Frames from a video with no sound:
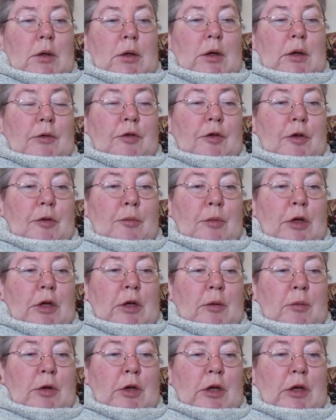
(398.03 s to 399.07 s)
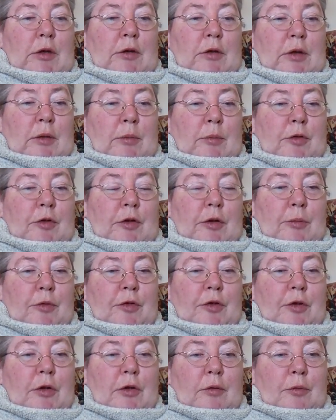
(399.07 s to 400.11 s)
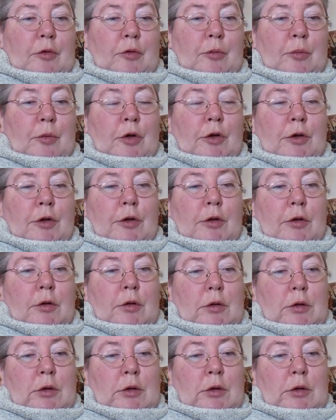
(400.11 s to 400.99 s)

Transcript: I've said many times he himself was murdered